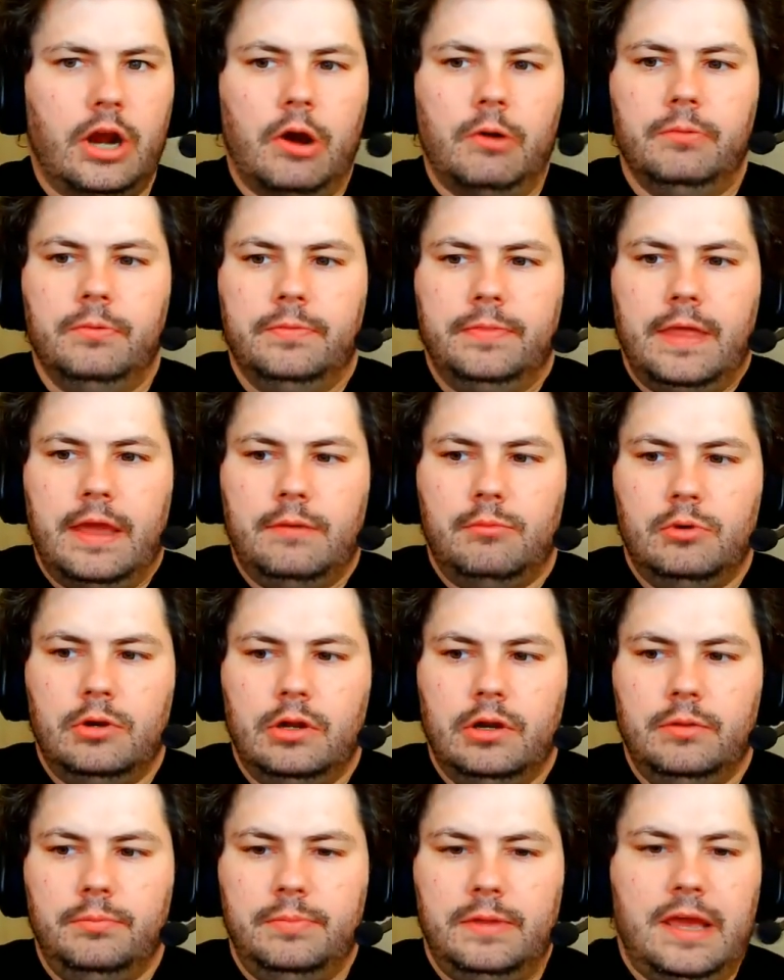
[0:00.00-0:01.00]
they would
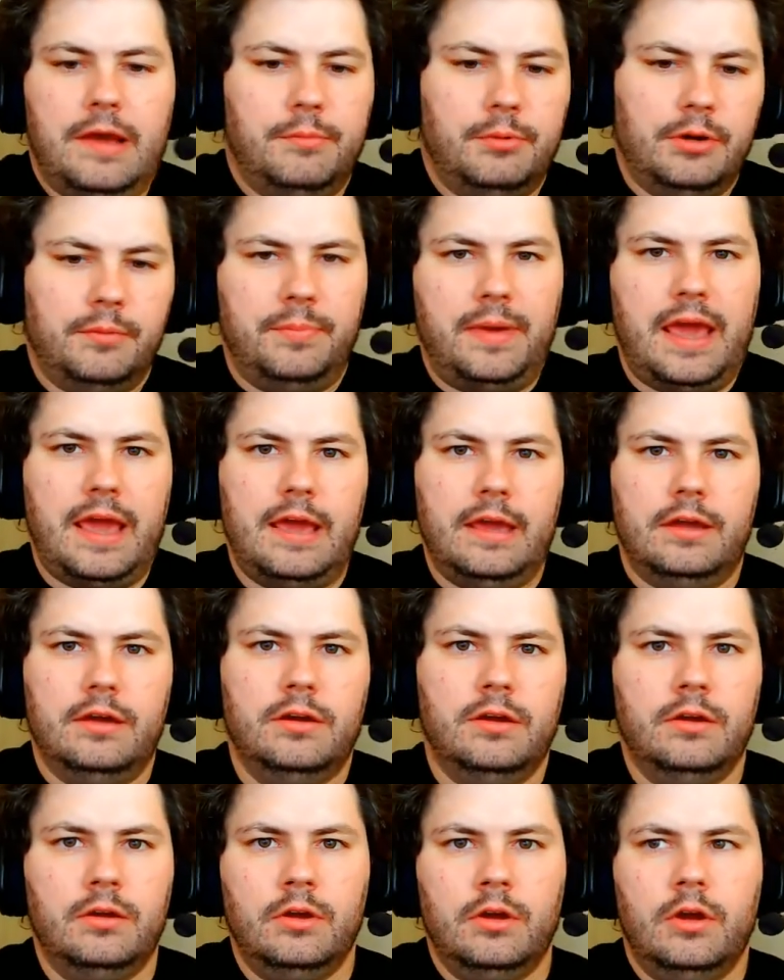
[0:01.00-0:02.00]
be able to pay
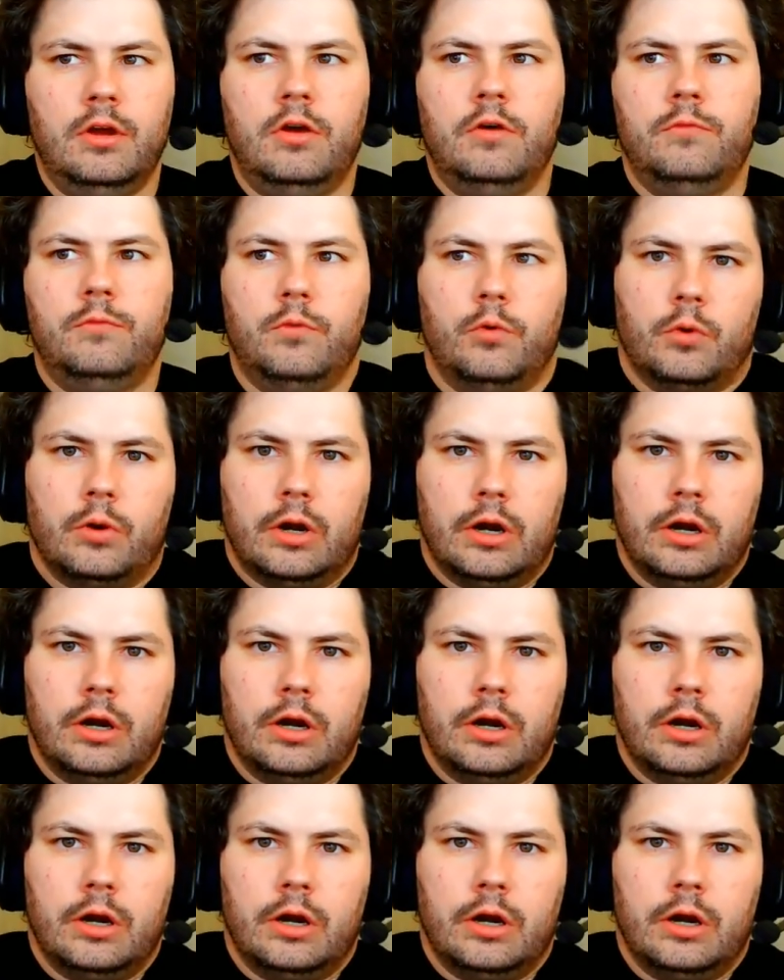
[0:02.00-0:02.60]
for